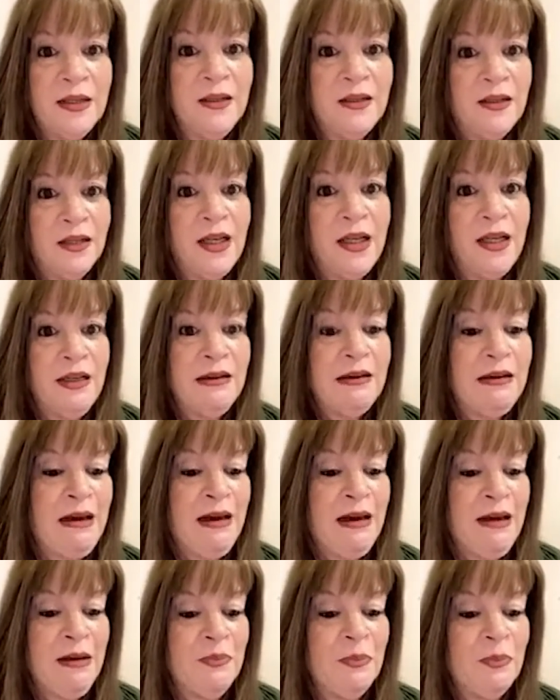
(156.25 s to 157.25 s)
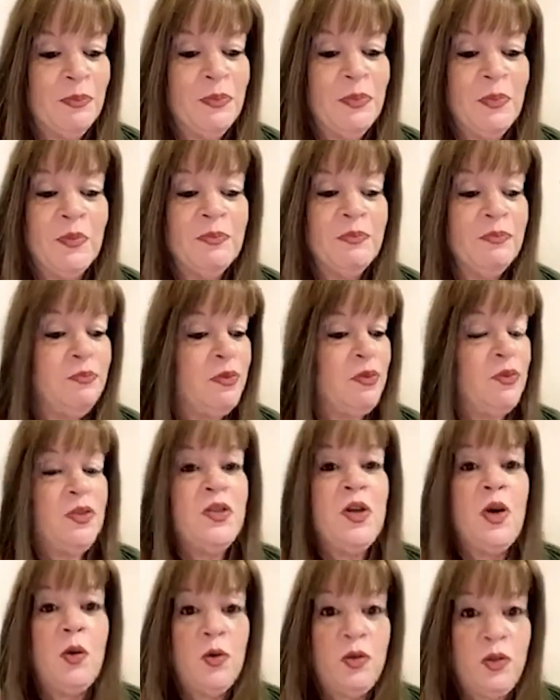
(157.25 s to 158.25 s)
like, and
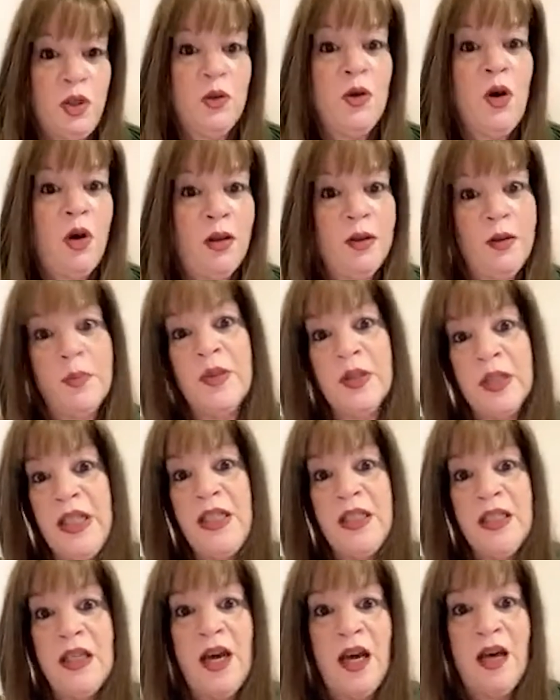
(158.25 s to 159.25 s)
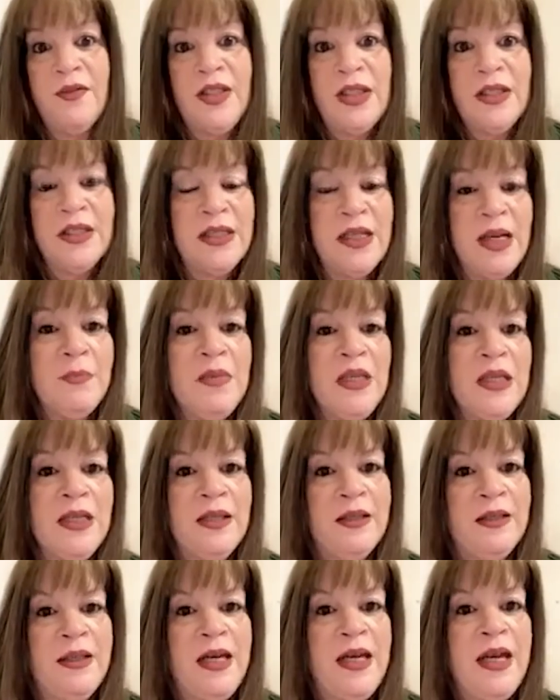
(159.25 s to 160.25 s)
so you call the police, obviously,
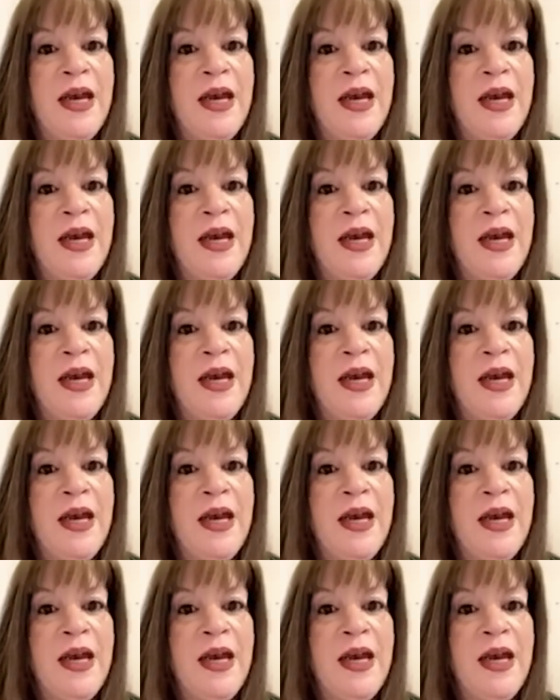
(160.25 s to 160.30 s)
immediately,